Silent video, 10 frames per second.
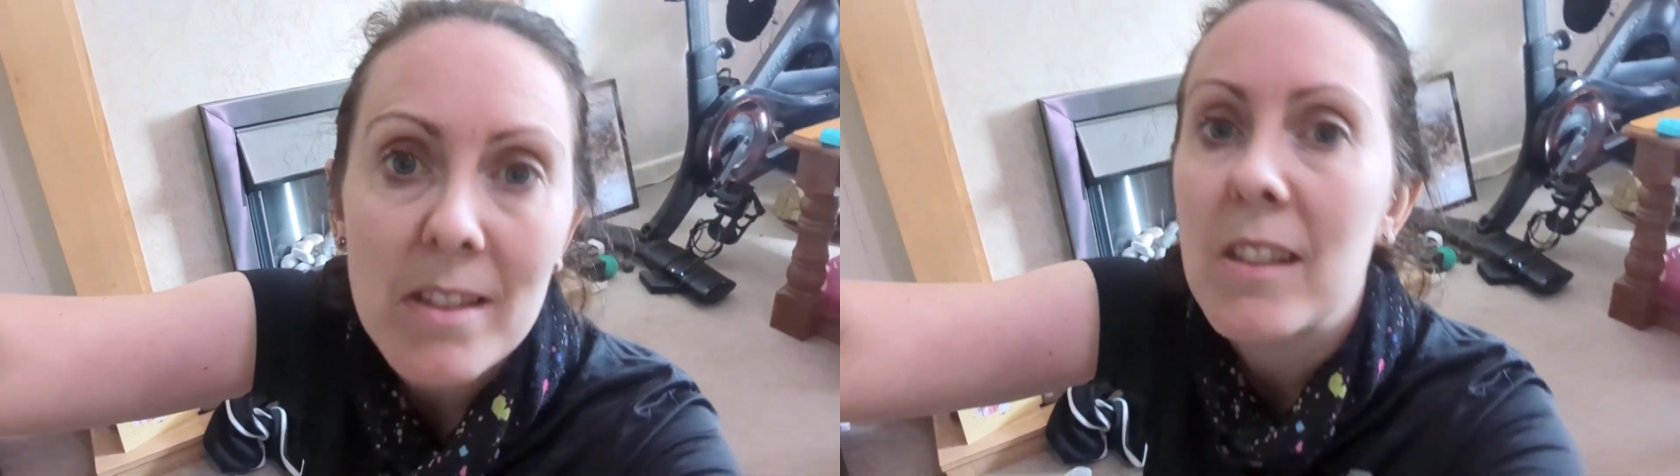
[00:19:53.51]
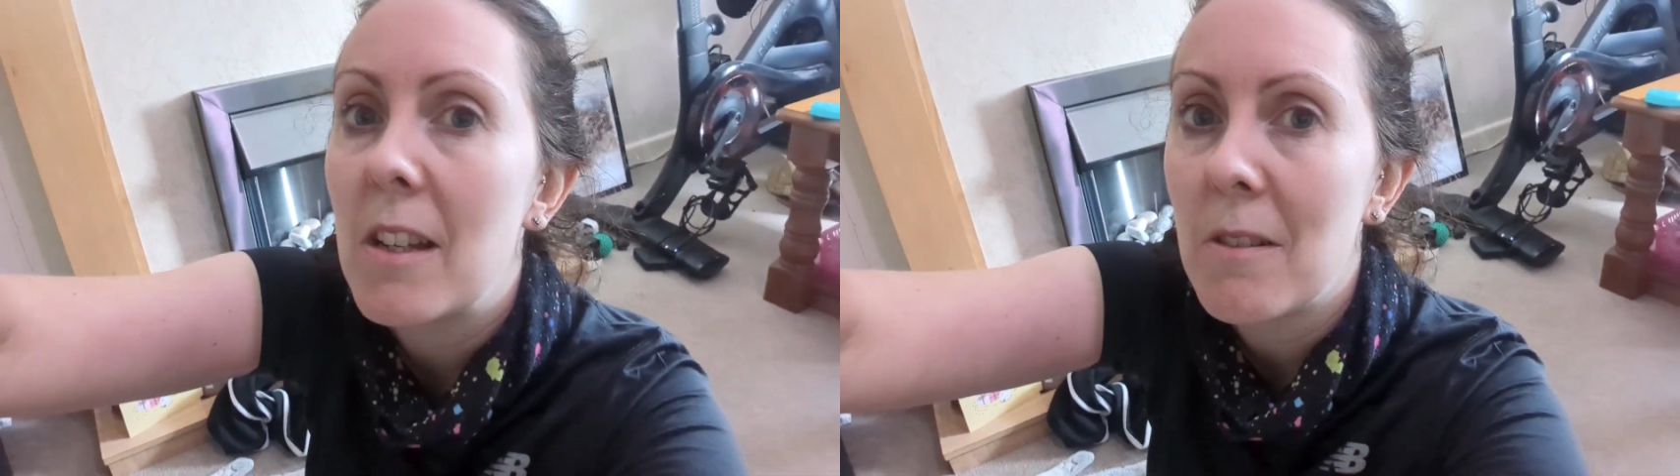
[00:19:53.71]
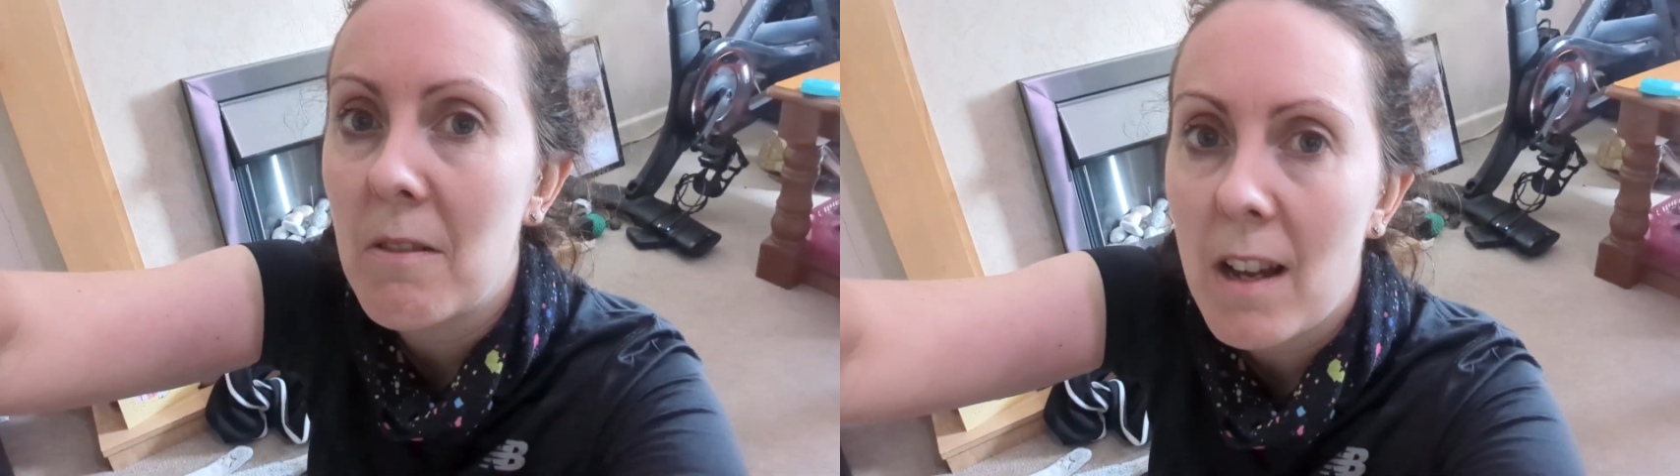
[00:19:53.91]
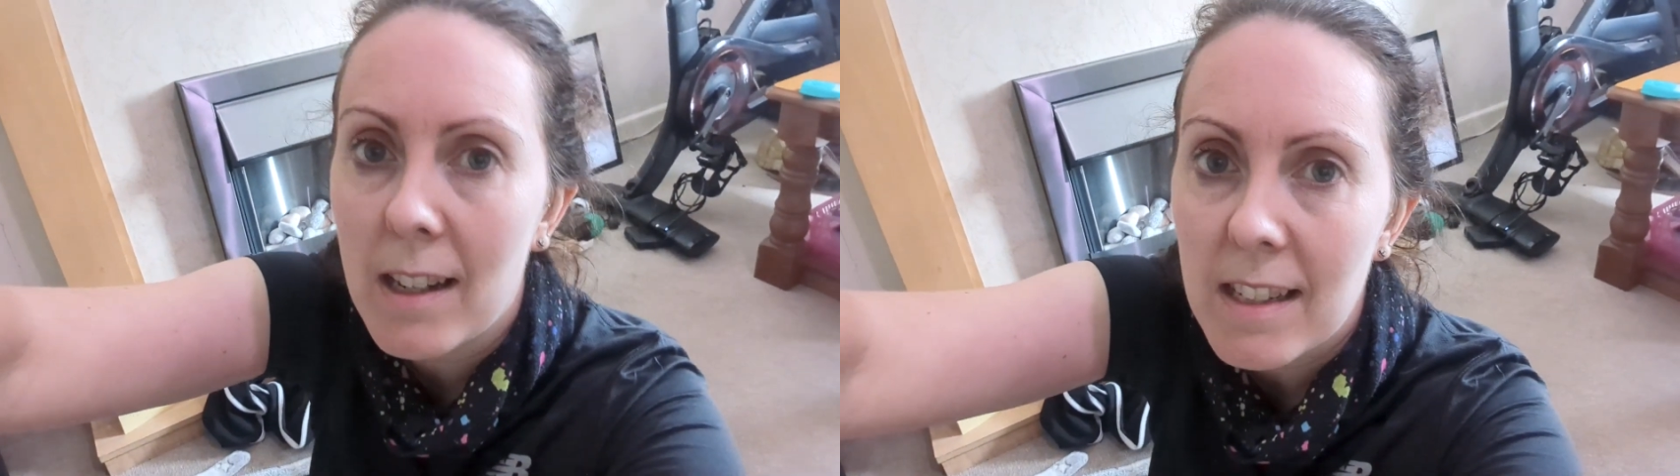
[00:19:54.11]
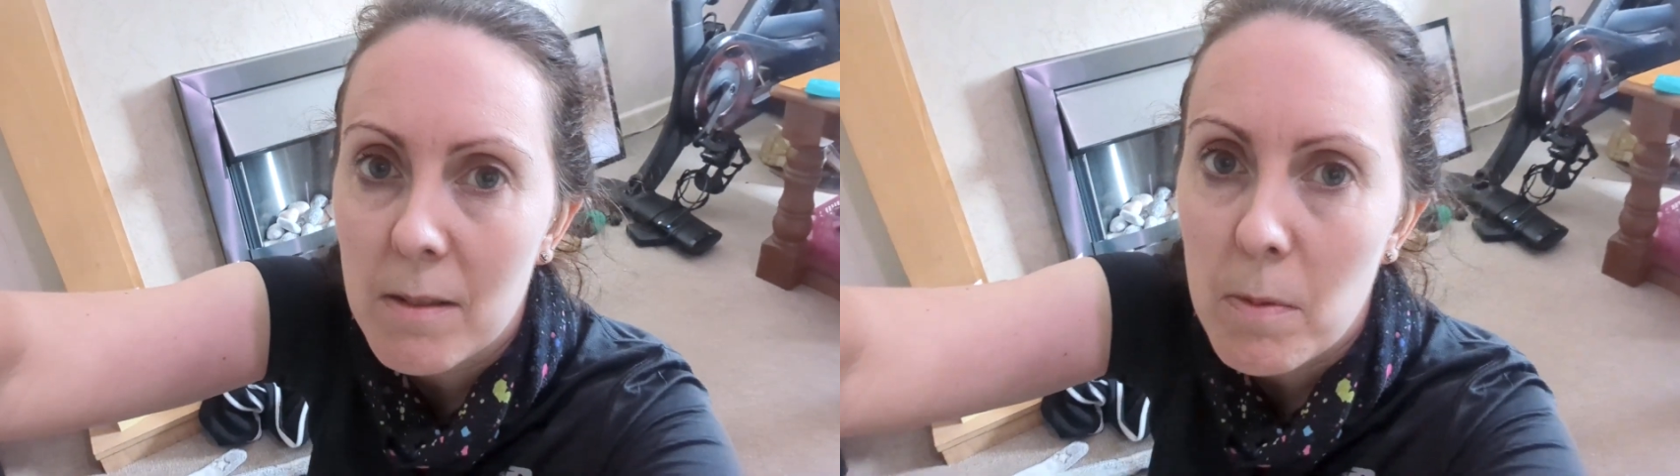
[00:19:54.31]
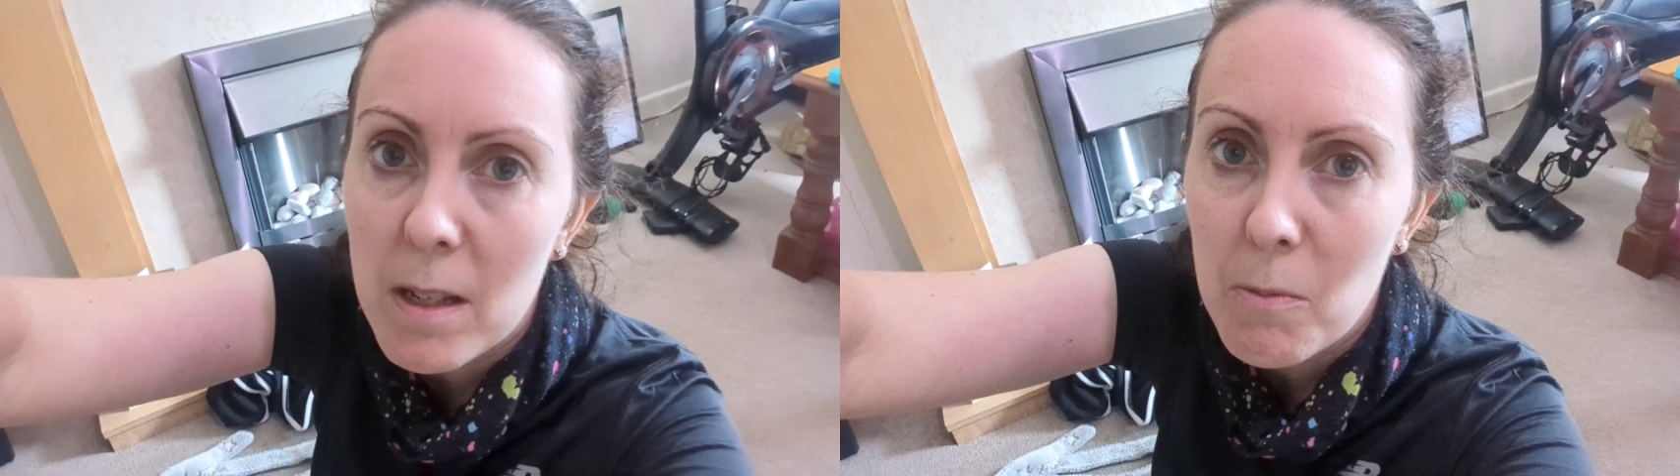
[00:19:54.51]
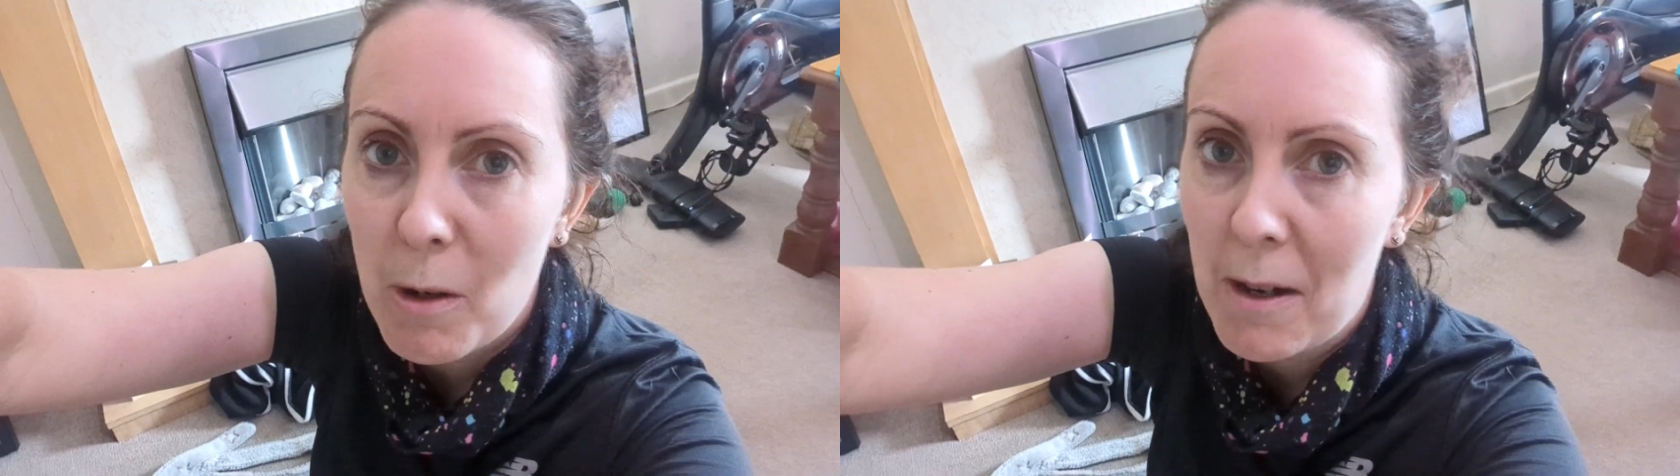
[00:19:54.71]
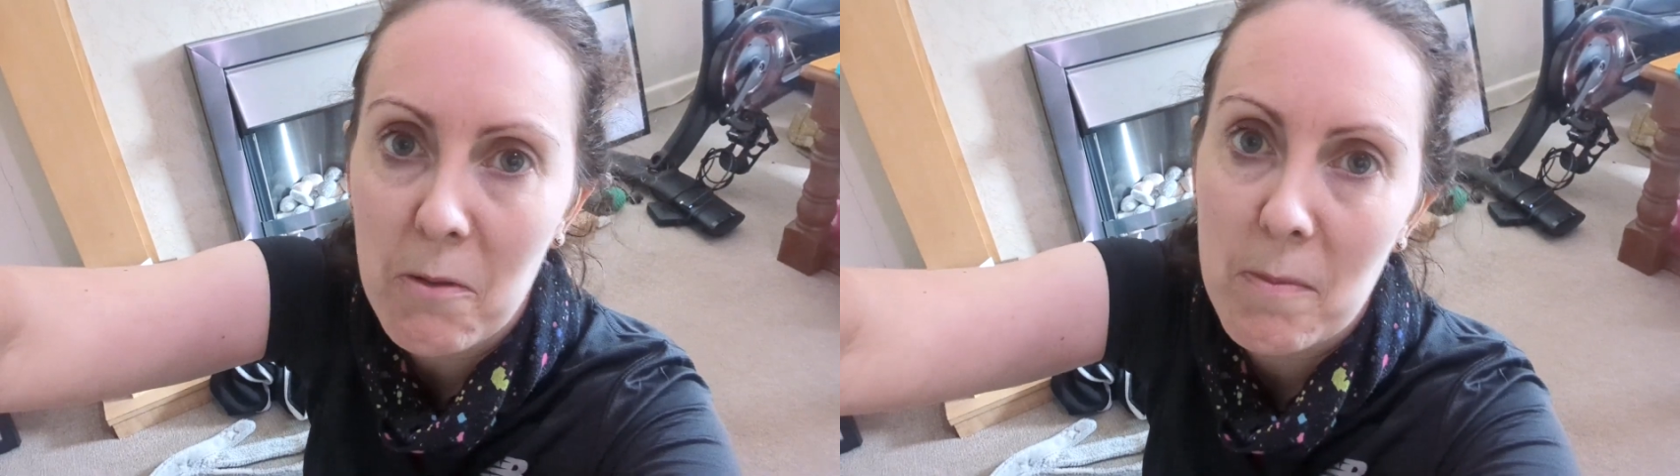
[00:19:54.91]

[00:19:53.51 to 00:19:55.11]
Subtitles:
so I need to be proud of